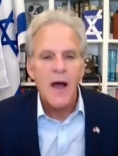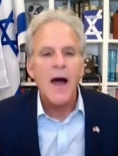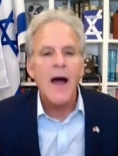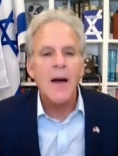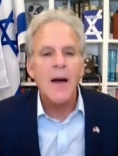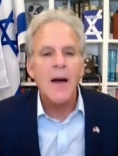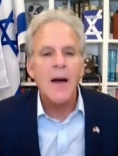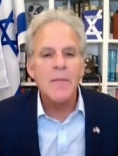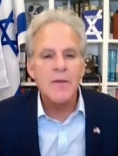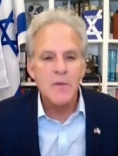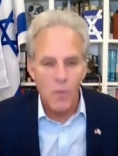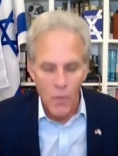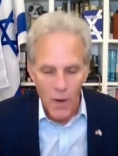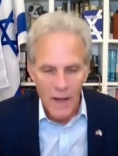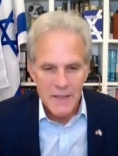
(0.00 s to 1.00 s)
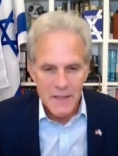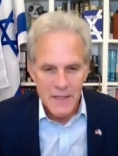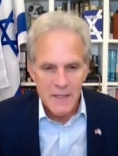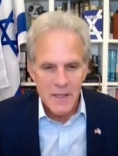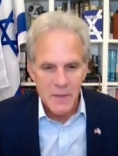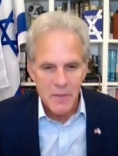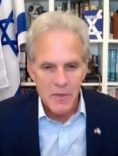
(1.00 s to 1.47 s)
Hamas wants these
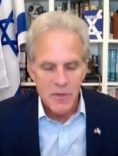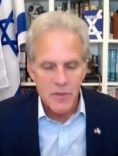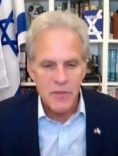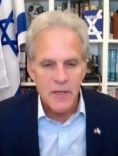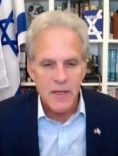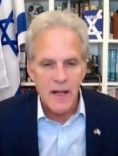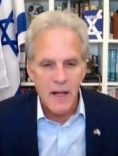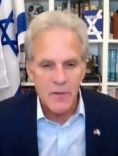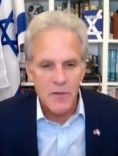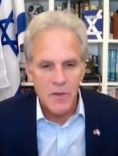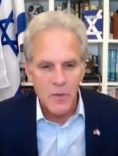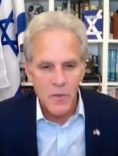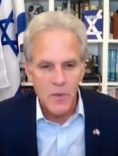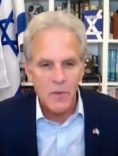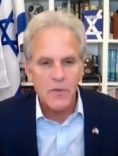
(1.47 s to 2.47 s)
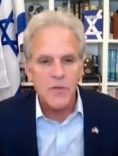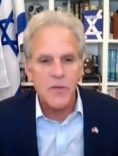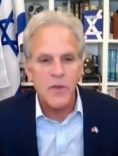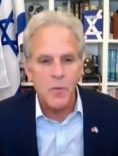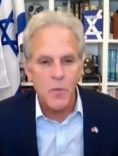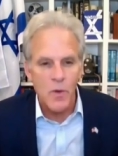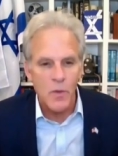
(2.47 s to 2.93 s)
images to get out to the world, so
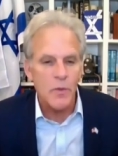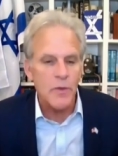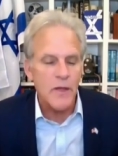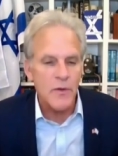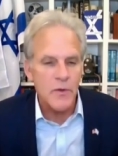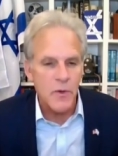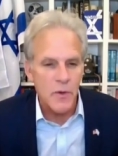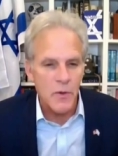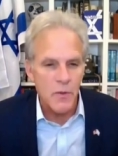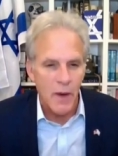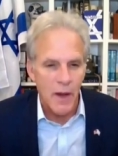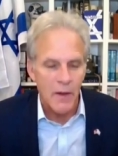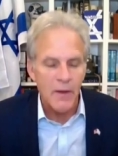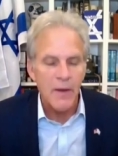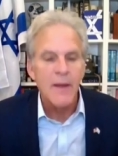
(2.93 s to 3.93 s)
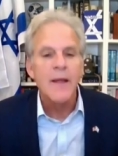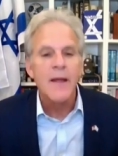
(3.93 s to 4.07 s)
the world will then turn around